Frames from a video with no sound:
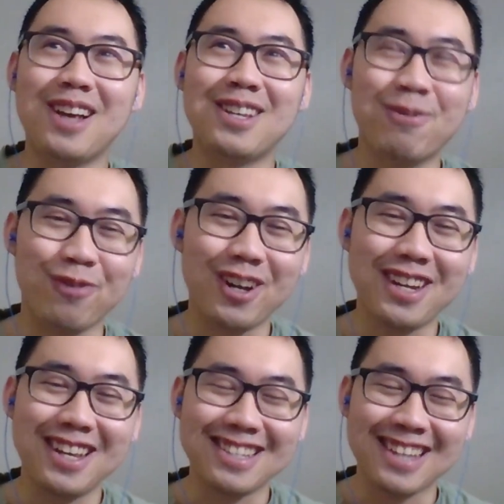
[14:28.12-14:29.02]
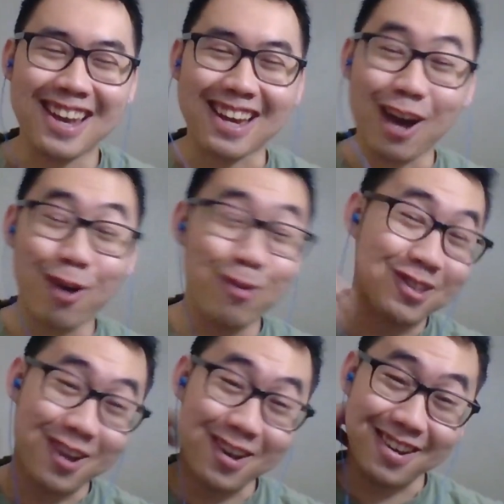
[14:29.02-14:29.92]
funny as heck. I always
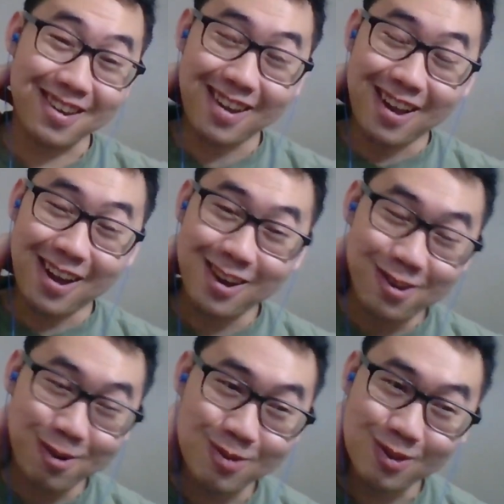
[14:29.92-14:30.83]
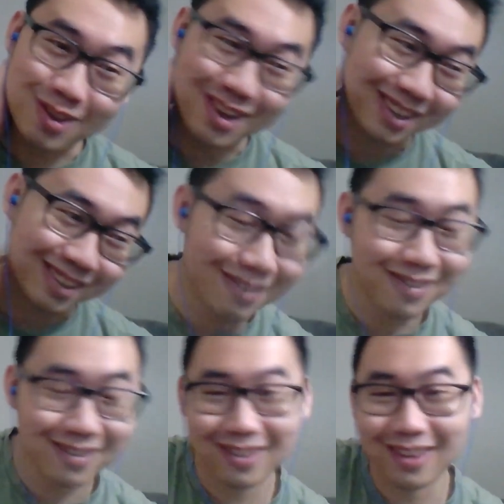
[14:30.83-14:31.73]
thought Heiter was like
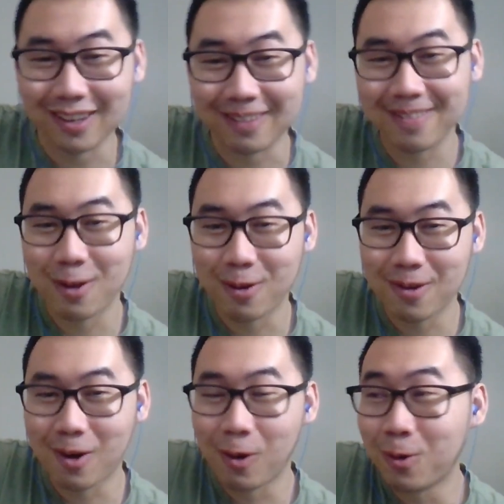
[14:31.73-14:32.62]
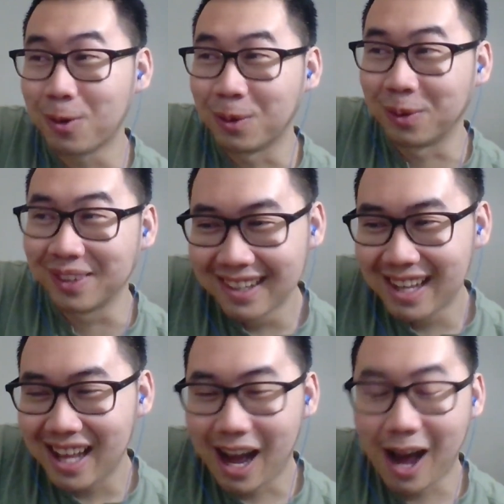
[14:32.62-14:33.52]
old.
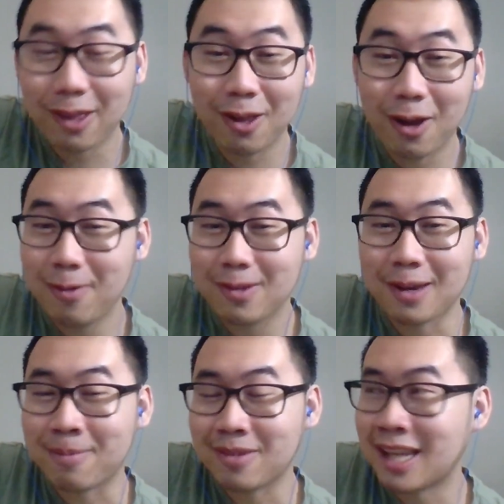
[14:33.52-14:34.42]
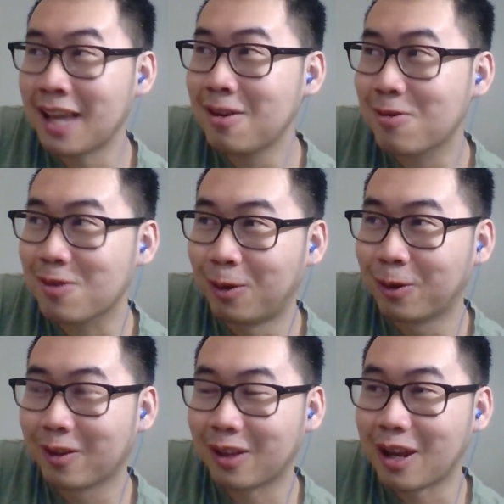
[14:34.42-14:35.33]
I thought he was like 10 years
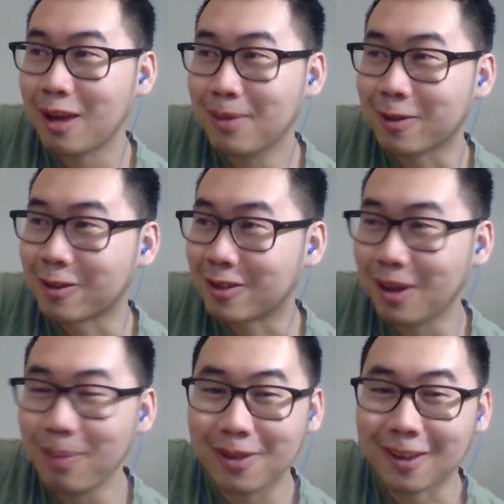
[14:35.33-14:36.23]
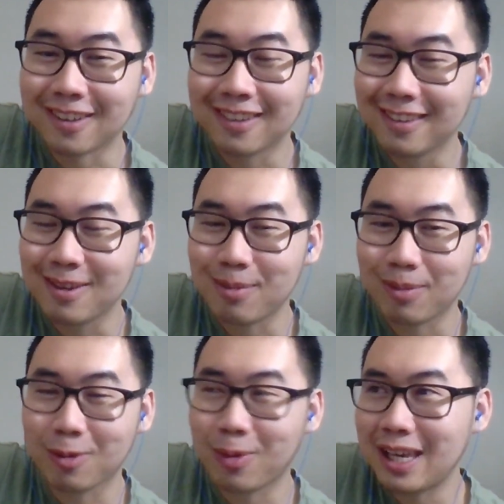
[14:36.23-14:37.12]
older than Himmel or something.
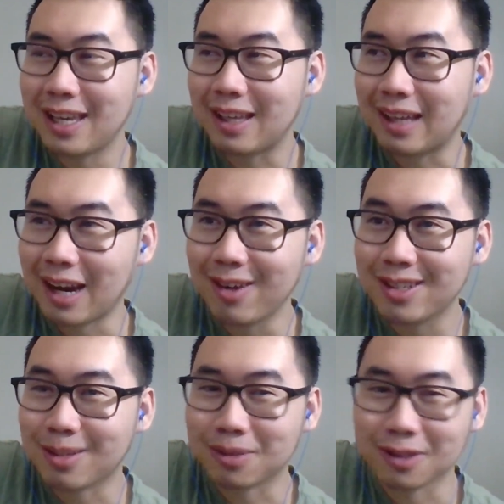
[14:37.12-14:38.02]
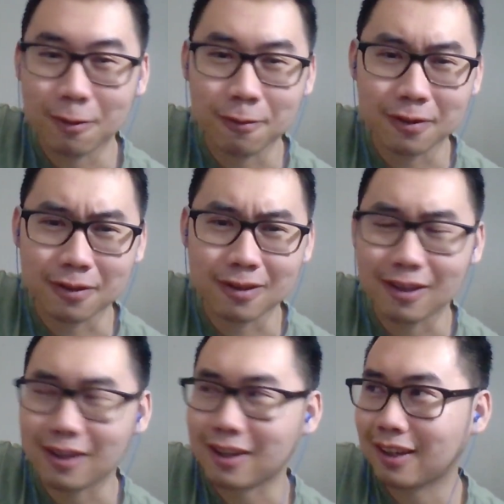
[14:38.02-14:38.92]
With the way he carries himself and just like